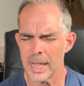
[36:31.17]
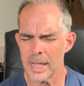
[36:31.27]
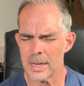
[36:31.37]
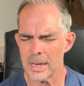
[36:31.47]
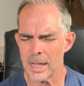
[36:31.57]

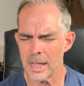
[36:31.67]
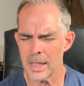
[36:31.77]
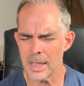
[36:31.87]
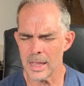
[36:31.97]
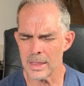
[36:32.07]
and
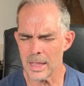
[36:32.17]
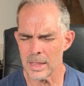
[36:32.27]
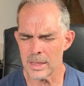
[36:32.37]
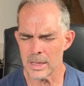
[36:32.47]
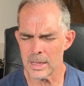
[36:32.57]

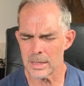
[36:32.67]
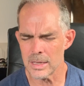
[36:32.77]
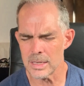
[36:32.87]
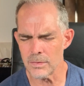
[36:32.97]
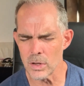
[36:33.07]

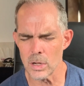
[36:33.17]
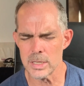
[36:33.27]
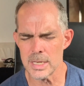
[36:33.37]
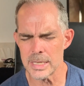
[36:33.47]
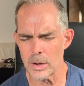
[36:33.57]
the
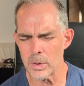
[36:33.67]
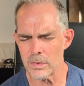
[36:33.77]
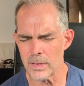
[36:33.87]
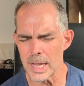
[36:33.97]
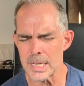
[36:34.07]
difficulties that
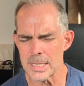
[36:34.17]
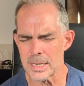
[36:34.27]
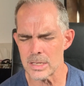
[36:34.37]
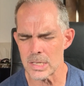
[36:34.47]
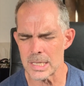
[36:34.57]
we
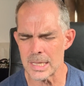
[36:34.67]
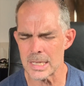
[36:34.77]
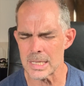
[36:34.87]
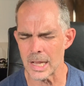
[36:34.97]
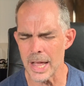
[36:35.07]
face just in
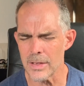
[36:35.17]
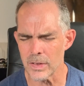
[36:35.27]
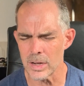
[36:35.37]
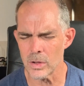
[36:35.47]
this life.